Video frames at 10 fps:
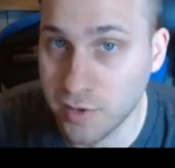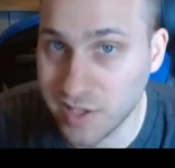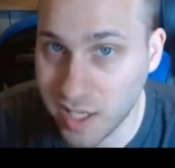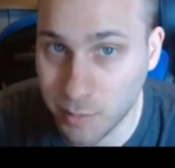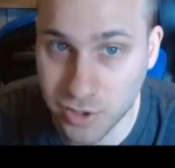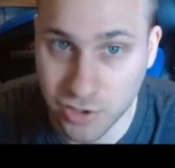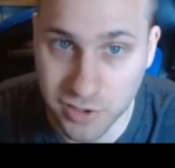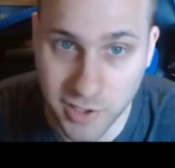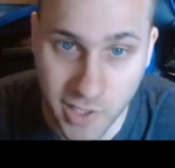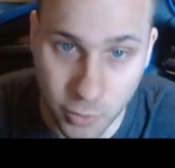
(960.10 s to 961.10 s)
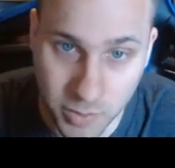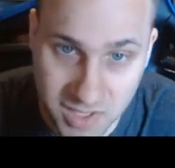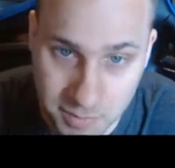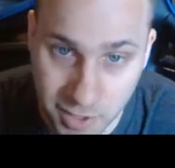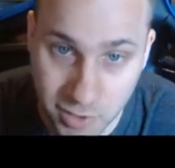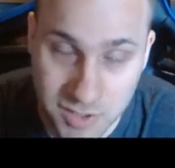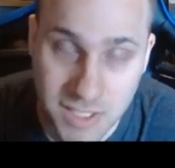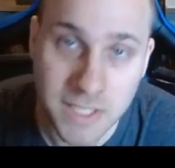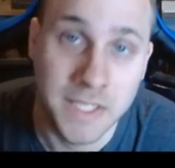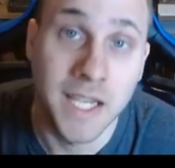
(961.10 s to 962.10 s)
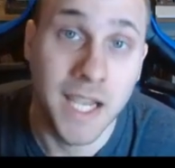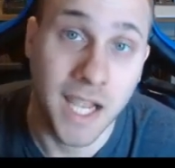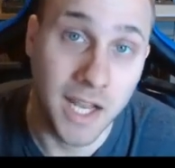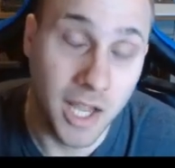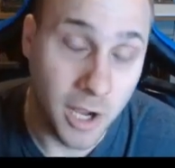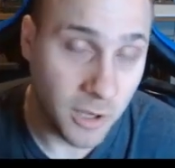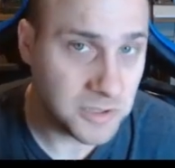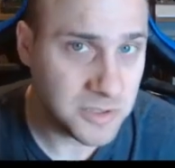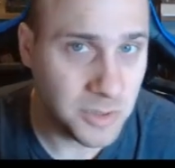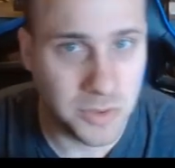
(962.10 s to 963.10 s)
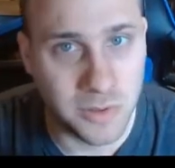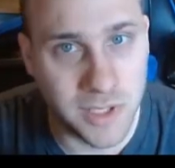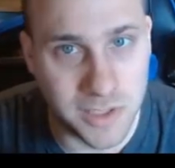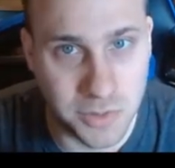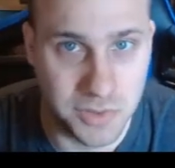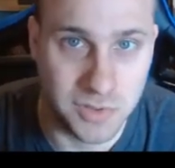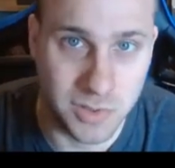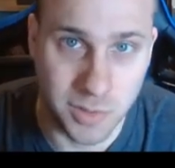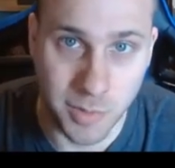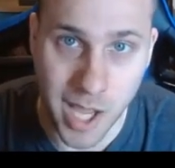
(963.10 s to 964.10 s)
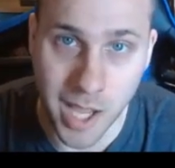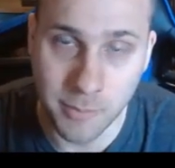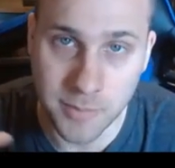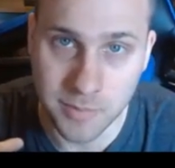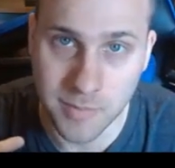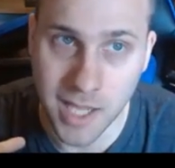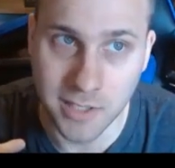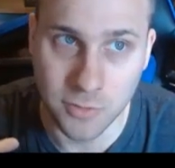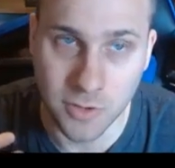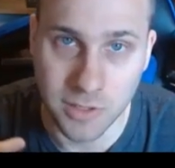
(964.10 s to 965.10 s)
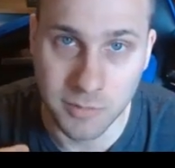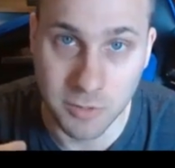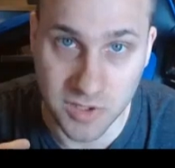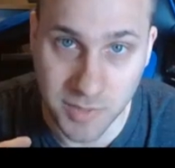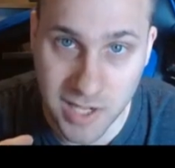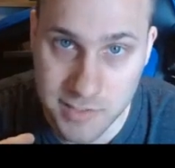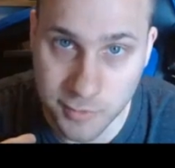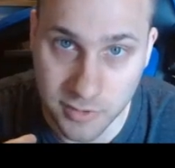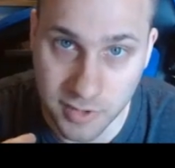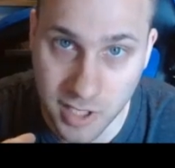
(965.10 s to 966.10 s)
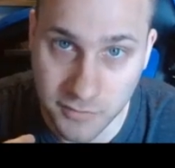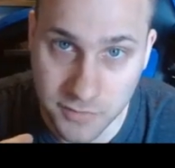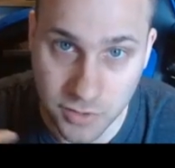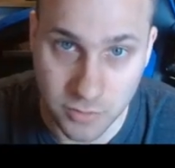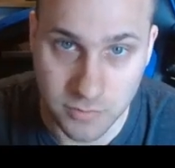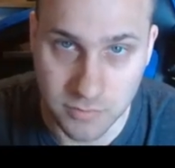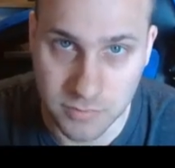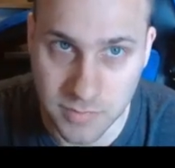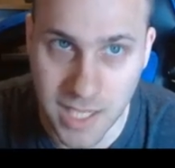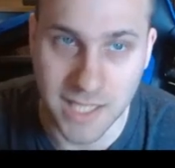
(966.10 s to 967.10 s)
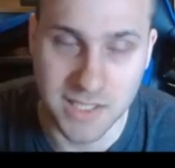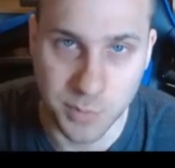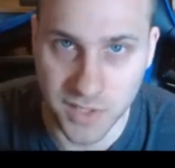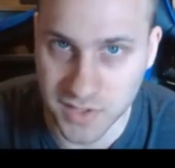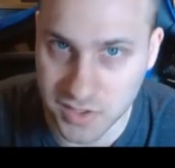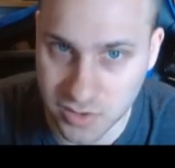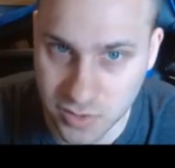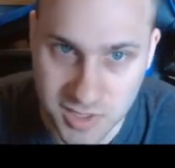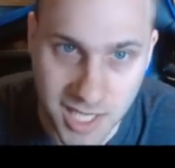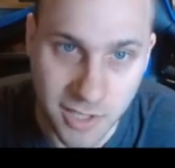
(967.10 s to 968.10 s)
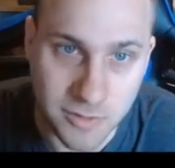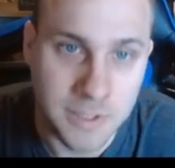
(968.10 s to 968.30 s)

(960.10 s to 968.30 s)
damage on their AoE spells. And I also don't like to assume I'm not going to be responsible enough to not spread these dudes out.